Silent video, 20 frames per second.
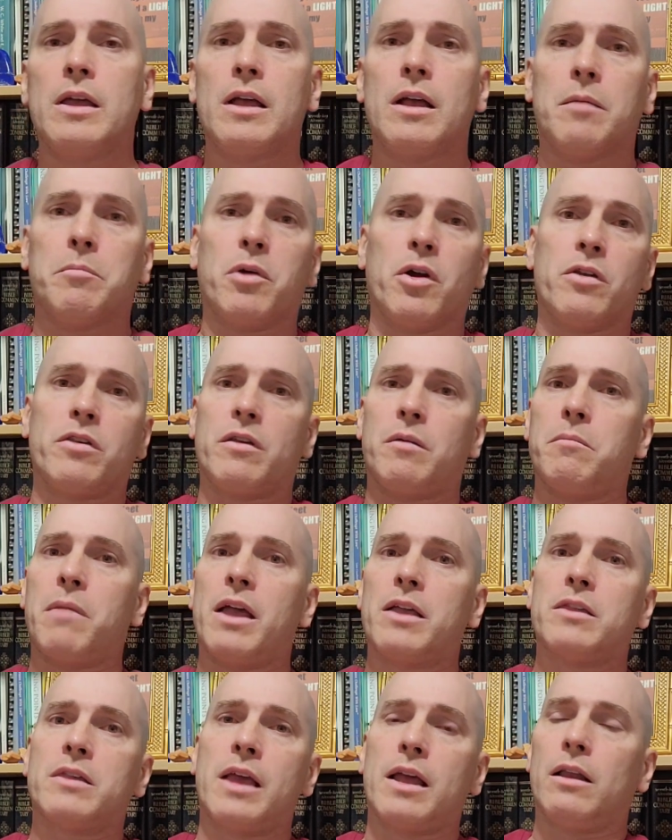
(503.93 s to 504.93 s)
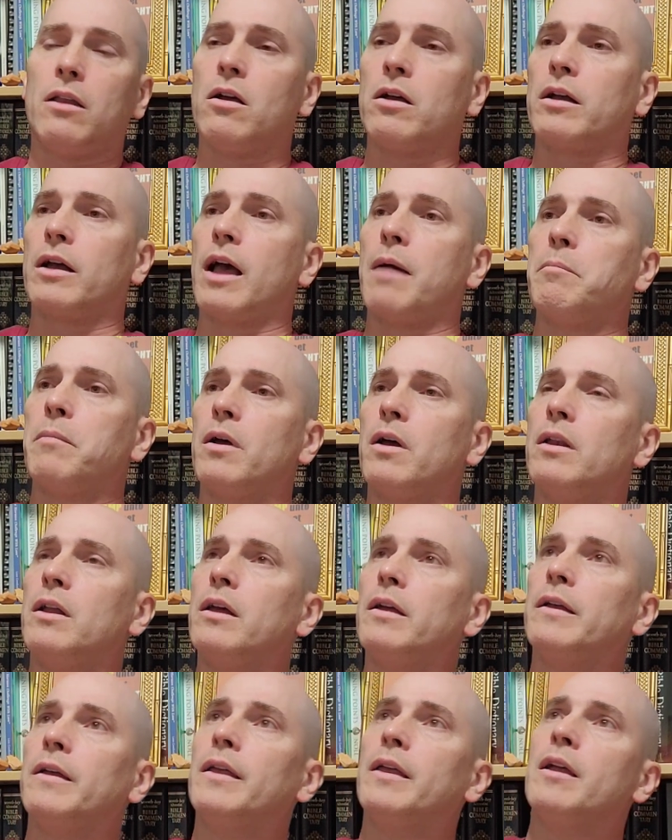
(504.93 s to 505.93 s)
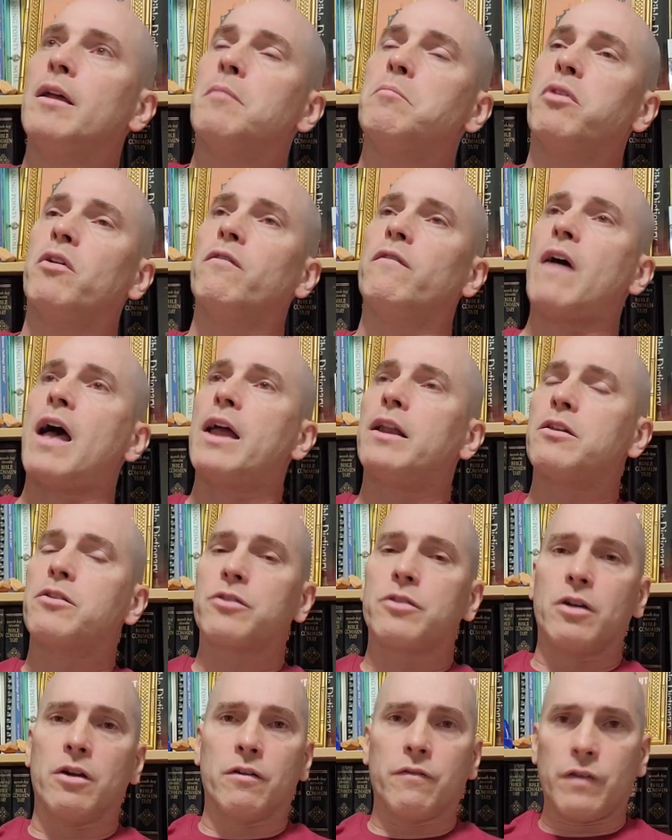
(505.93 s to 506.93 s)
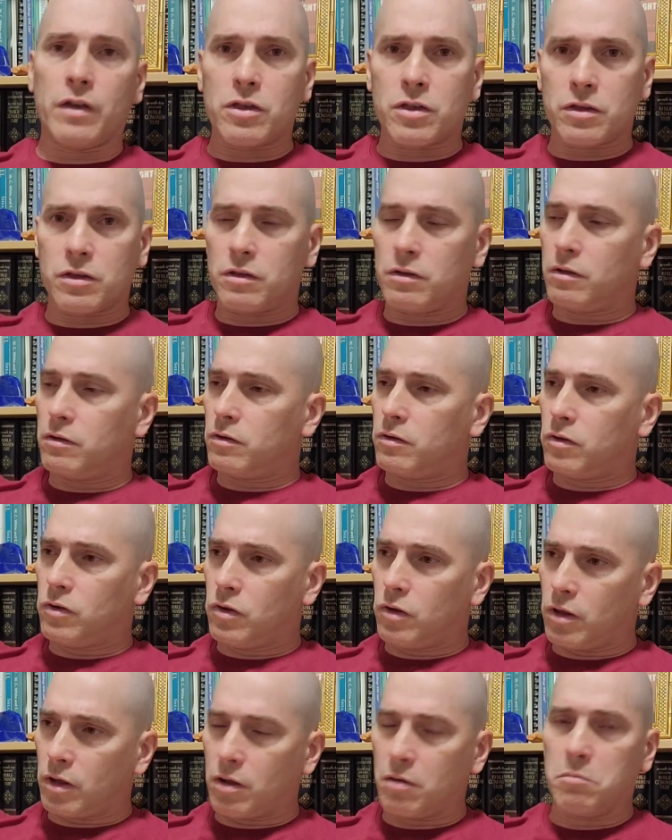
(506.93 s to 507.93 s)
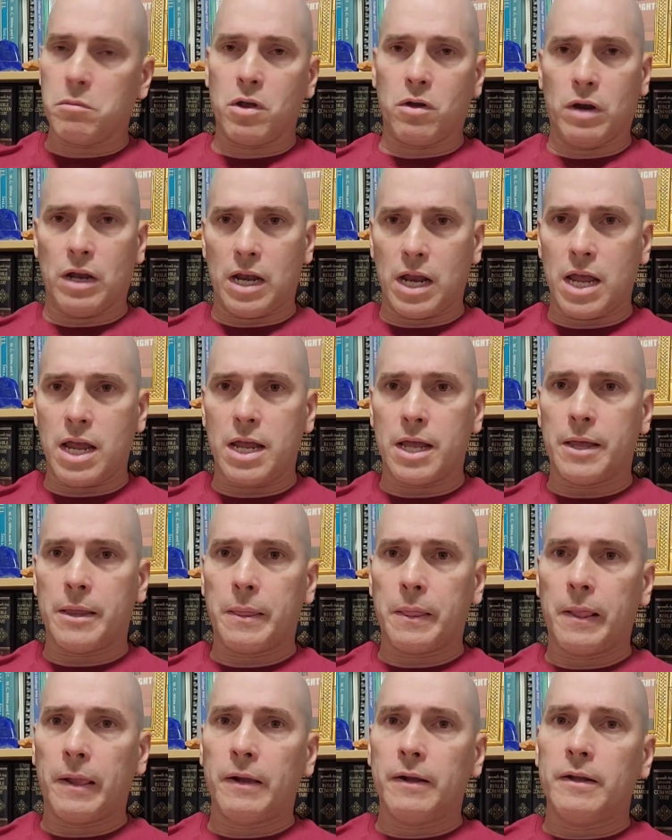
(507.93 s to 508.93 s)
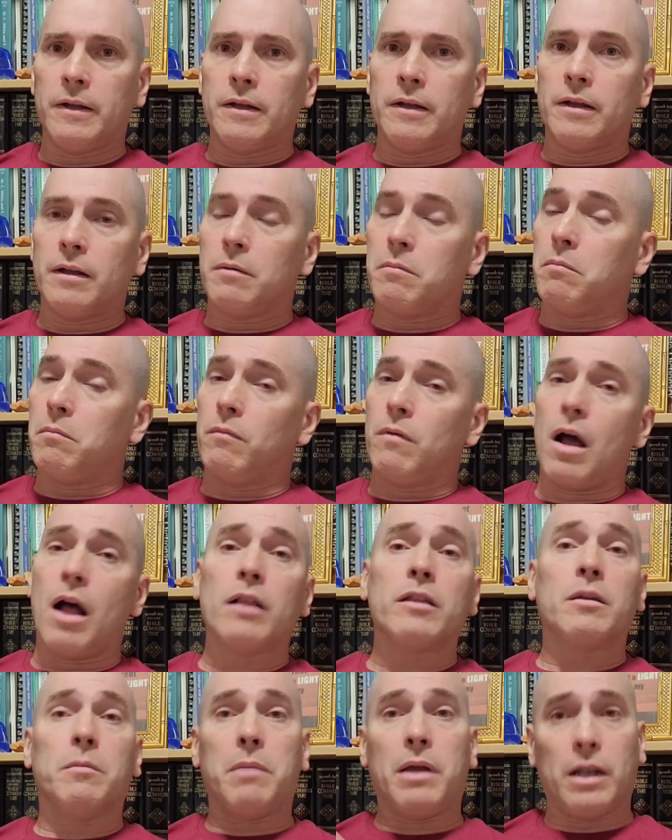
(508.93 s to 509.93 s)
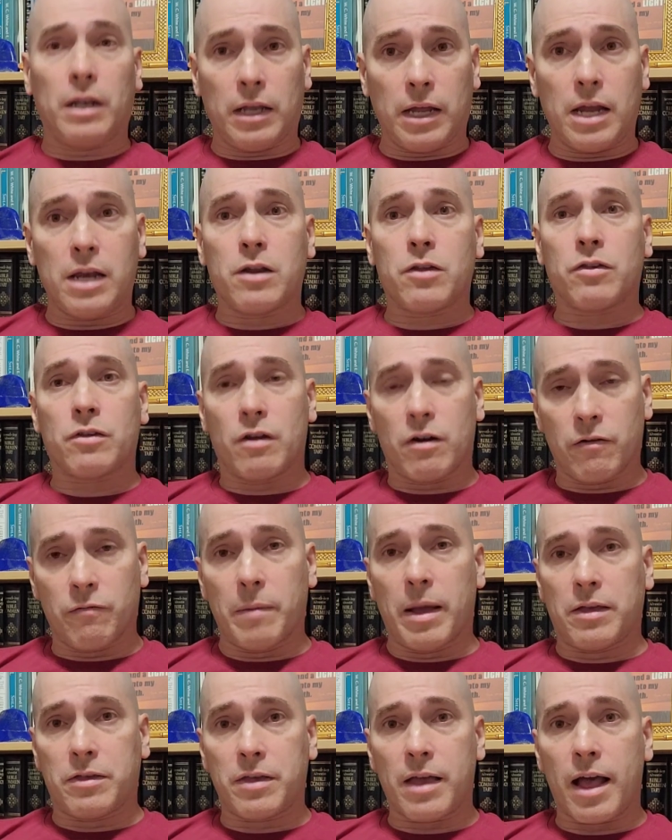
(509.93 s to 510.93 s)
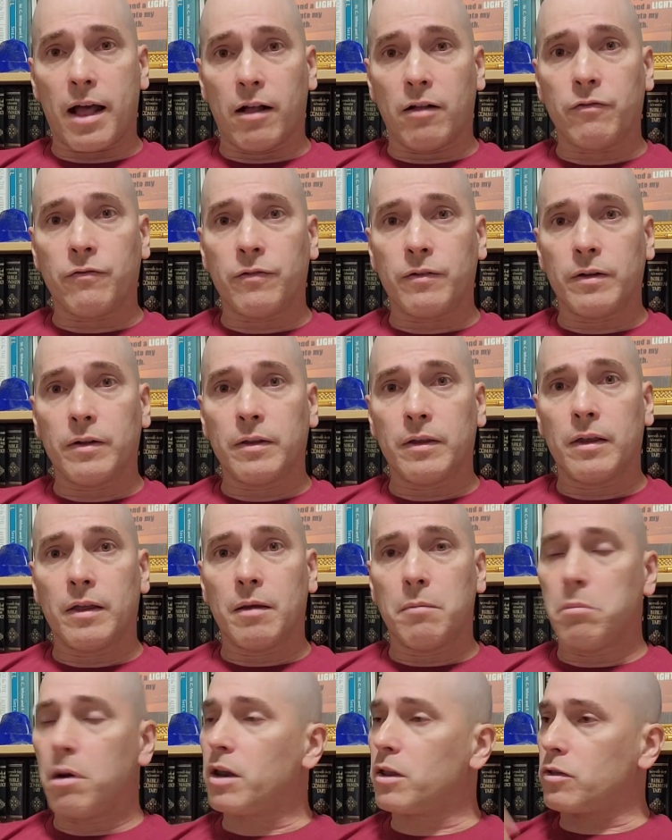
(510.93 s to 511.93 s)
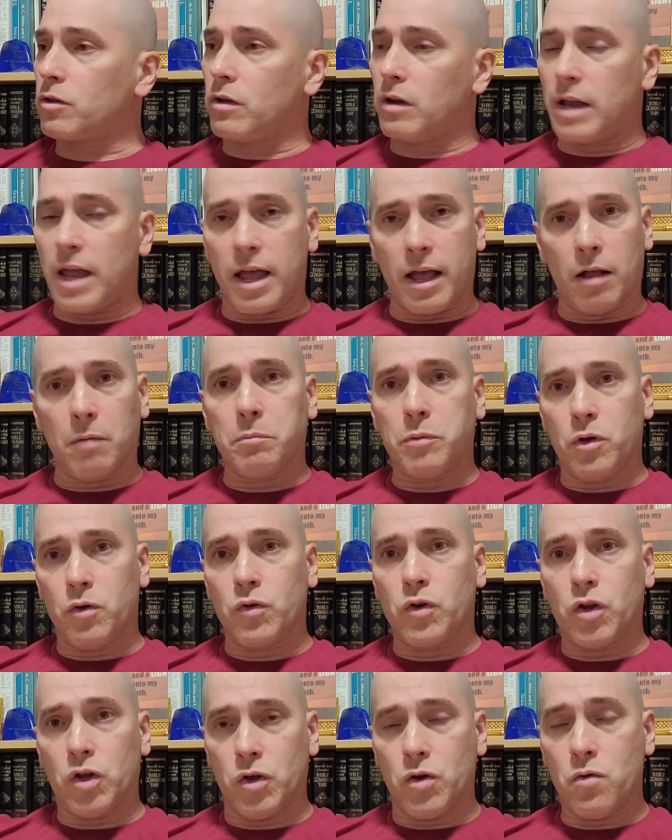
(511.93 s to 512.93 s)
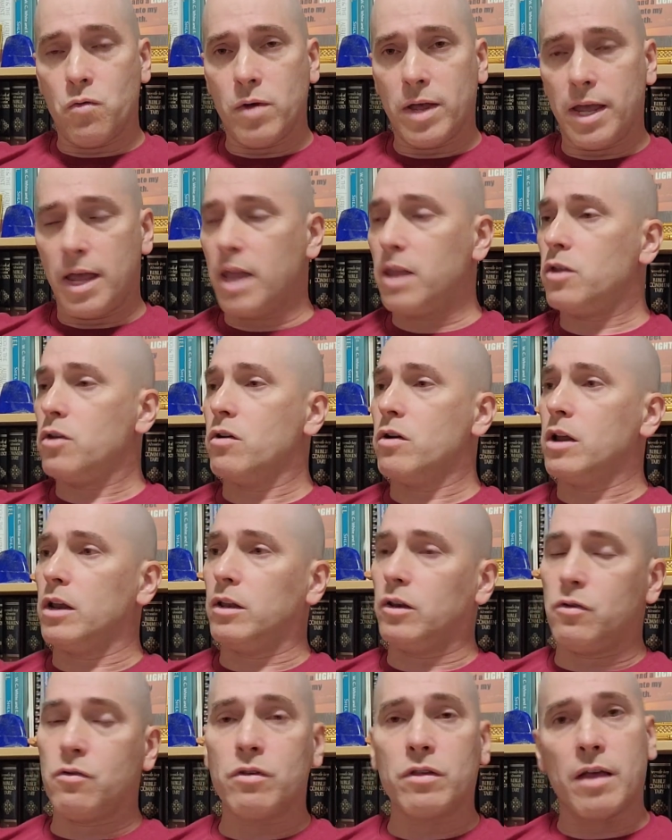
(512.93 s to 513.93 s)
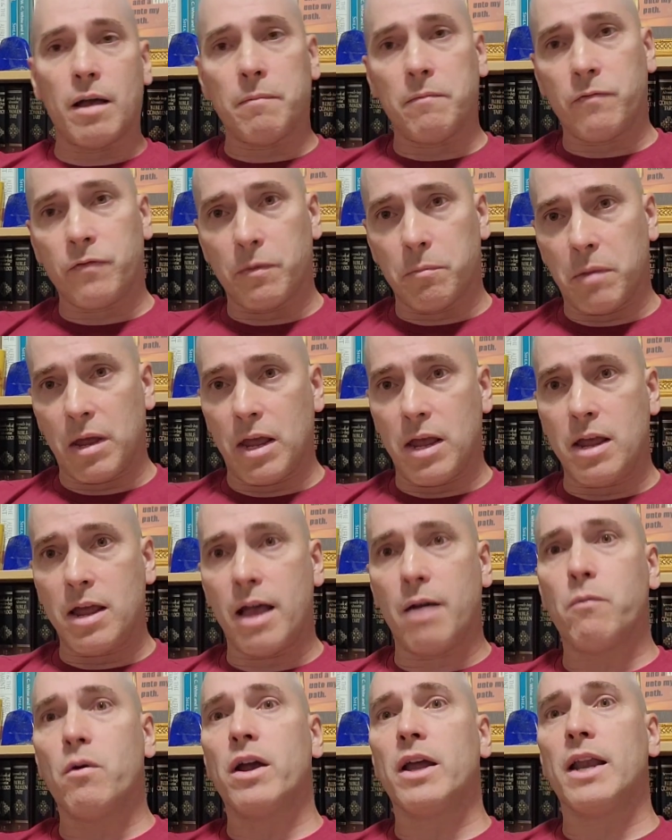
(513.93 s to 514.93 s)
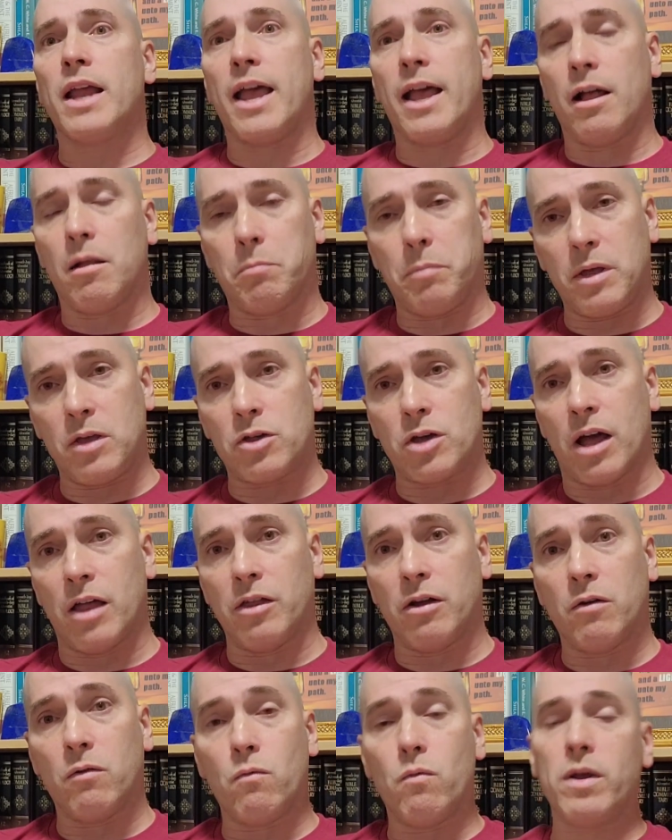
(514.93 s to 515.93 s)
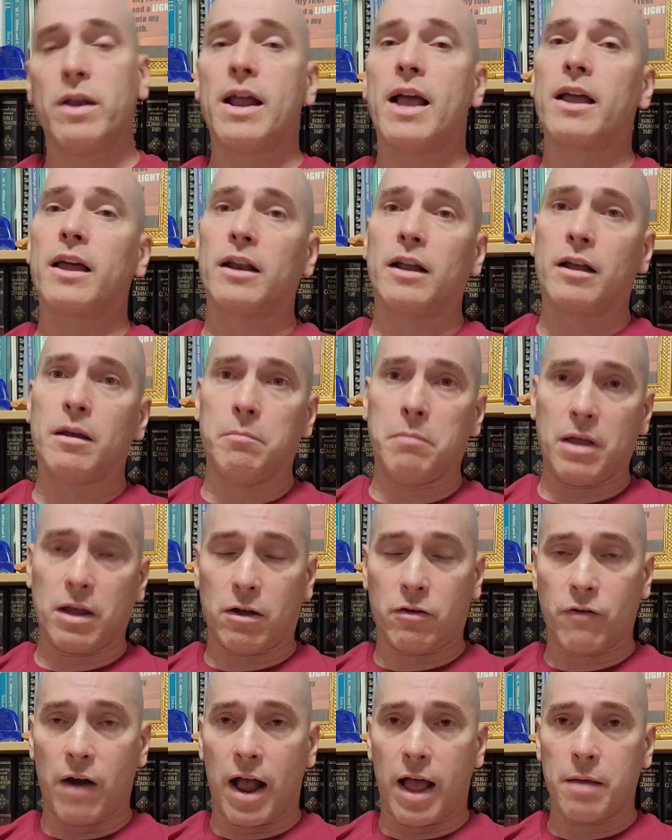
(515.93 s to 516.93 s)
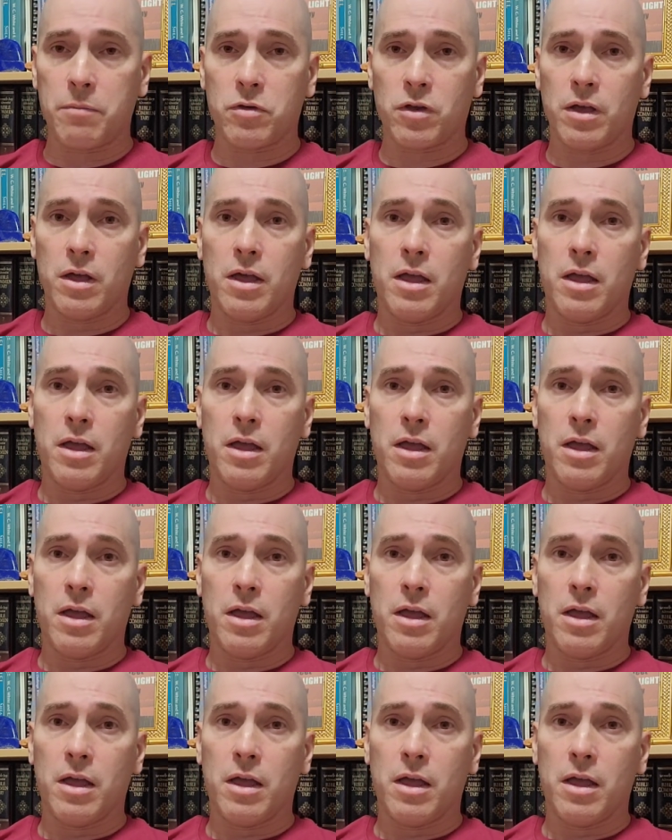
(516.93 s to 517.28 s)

A person might say, look, I'm going to provide a service to the community, ultimately to serve myself, but it's going to help you too, and you're going to do something for me, and we're going to help each other. We're not going to commit crimes.